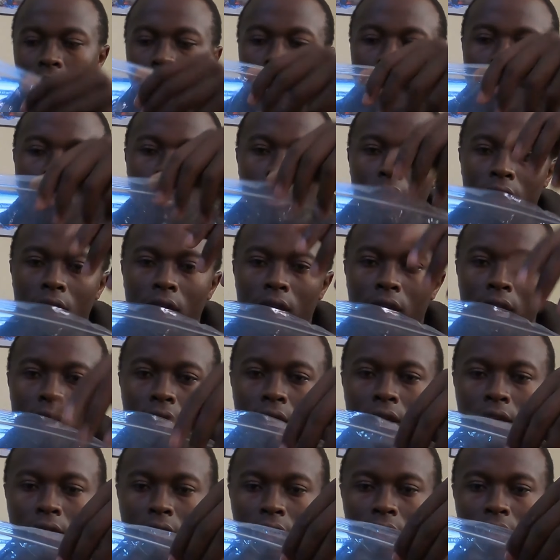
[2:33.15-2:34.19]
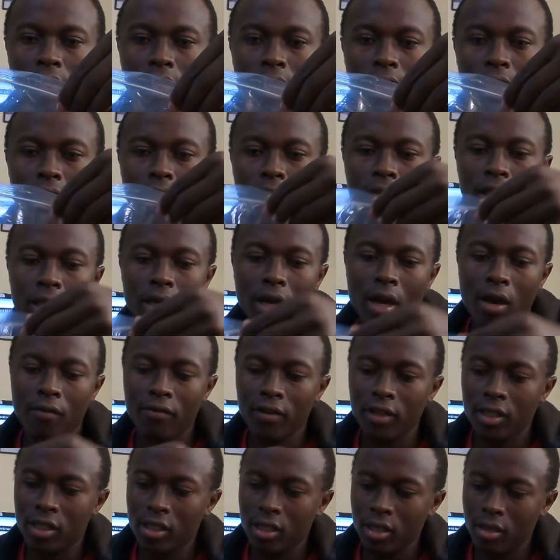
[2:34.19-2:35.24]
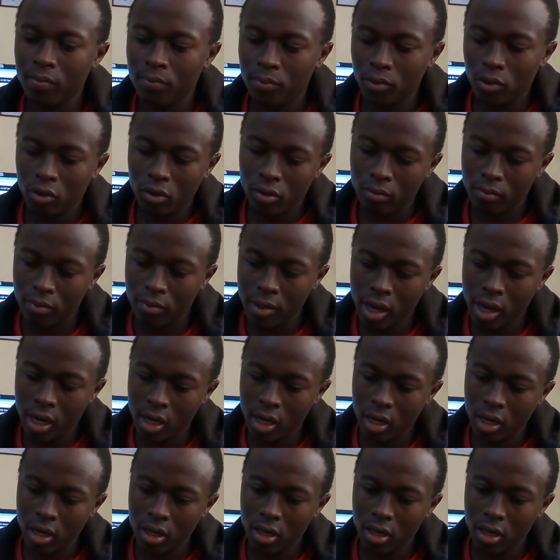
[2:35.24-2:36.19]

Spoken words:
and inside it they have a Ziploc bag.